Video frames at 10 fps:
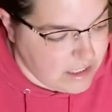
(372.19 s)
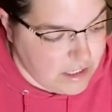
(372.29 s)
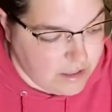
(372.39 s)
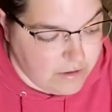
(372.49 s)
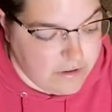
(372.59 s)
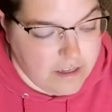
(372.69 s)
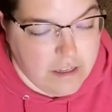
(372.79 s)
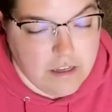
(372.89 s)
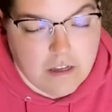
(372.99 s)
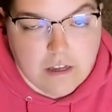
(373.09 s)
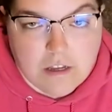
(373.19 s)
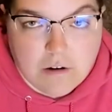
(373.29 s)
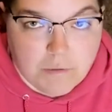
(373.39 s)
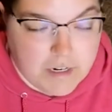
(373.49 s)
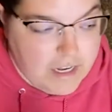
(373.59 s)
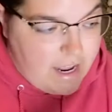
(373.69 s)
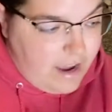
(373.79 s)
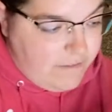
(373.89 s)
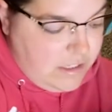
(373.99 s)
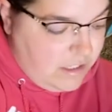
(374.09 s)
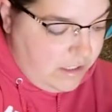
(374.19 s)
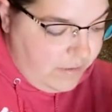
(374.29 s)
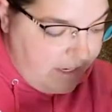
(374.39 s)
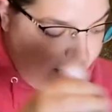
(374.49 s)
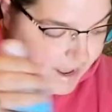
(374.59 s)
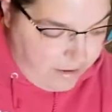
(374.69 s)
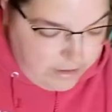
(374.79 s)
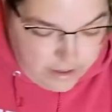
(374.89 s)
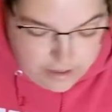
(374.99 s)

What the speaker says: to, we're gonna have to glue it down.